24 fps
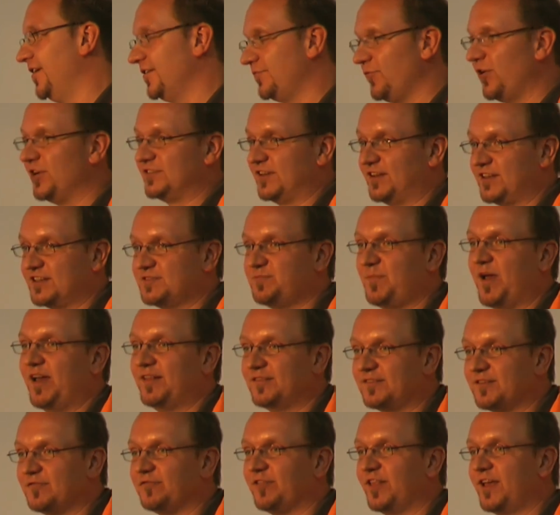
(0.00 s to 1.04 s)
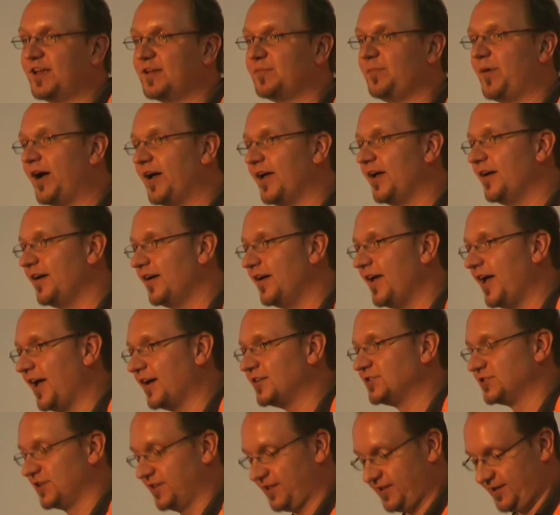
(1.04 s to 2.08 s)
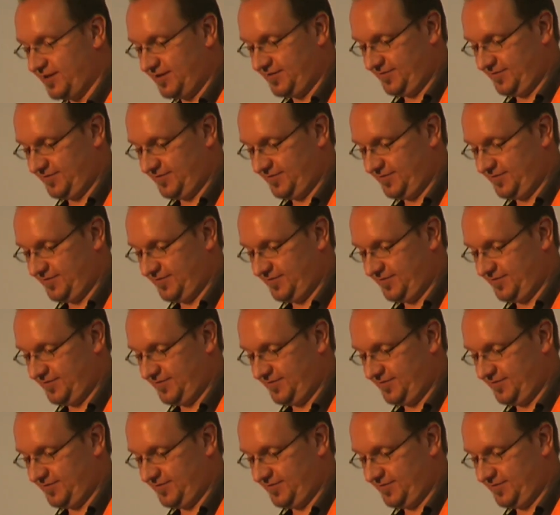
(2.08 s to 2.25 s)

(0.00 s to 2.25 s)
was an expensive link buy, actually.